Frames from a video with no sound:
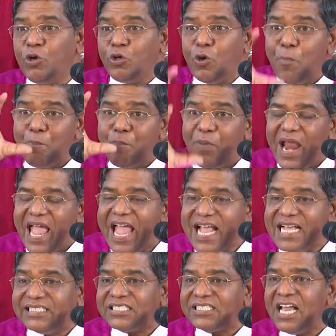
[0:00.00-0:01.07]
to
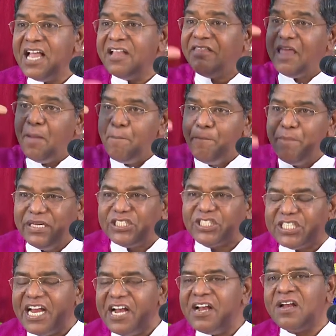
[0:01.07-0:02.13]
place the
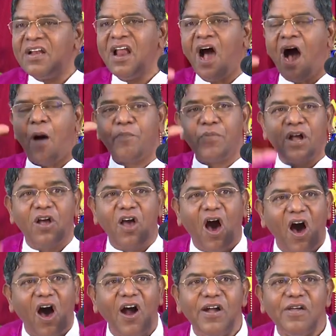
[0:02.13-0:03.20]
mission of
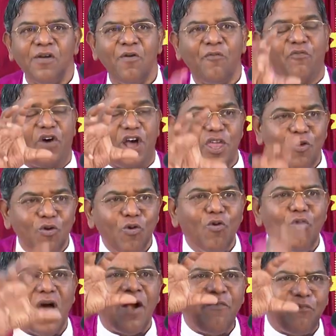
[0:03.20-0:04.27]
God for
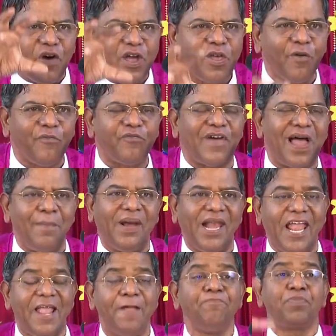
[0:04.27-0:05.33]
you and for your
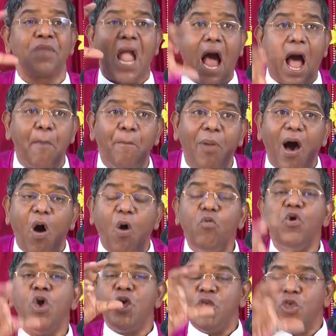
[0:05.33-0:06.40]
family
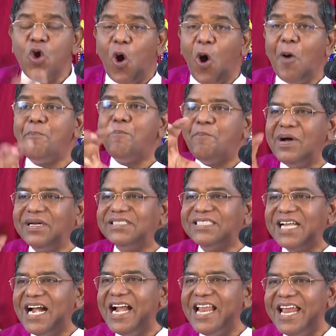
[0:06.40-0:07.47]
above your
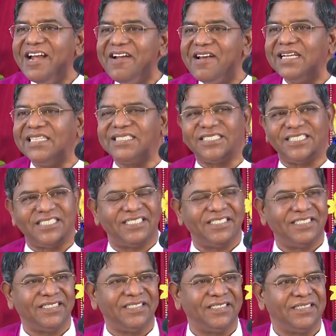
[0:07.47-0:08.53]
personal interest.
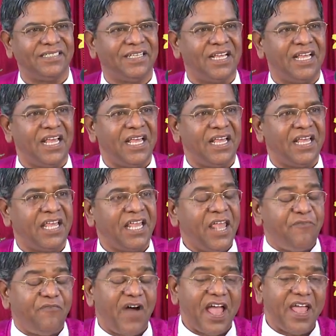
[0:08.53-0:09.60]

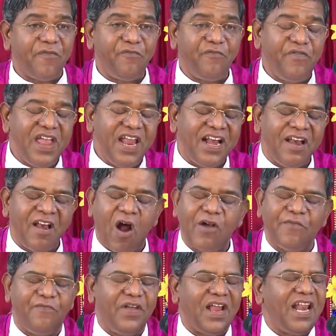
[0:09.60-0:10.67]
If I feel
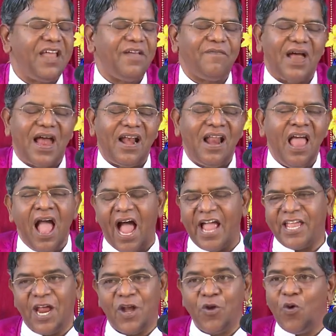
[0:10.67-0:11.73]
not feeling well,
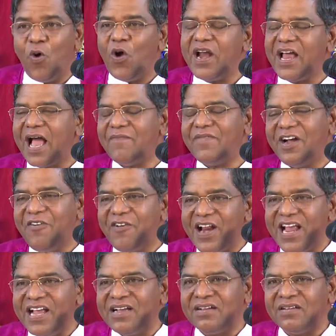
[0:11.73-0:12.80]
I can go and have a
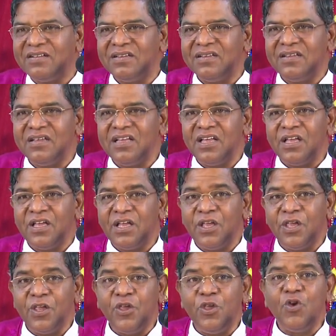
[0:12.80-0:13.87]
drink.
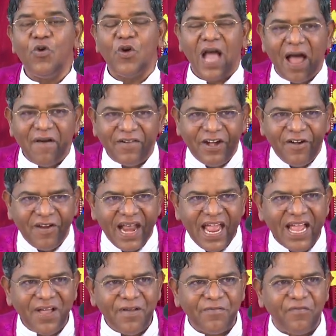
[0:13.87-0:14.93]
You have a
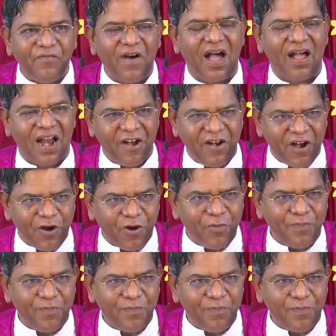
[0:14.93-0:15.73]
drink for 100